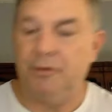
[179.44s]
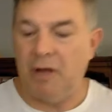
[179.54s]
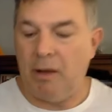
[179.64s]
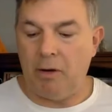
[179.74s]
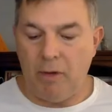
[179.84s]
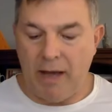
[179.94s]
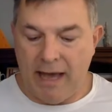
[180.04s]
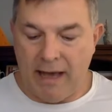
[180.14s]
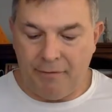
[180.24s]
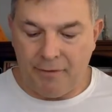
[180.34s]
So now I go
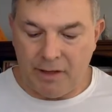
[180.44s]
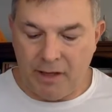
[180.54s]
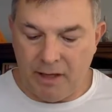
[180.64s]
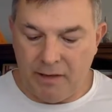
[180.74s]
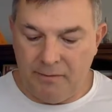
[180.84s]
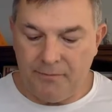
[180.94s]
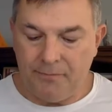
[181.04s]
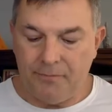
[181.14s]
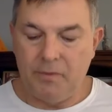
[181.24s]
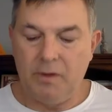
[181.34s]
half again.
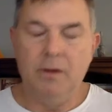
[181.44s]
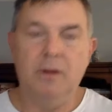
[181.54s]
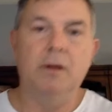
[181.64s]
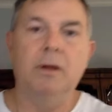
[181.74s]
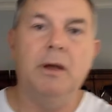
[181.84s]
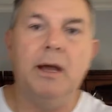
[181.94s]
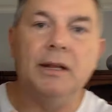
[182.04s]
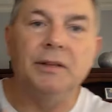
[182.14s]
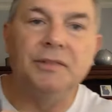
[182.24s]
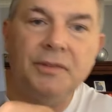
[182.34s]
I
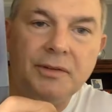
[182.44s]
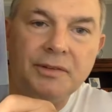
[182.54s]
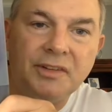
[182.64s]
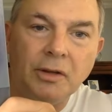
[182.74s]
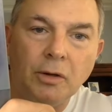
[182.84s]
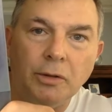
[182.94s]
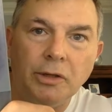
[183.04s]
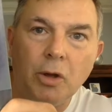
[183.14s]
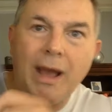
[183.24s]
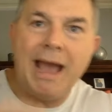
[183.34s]
can still only go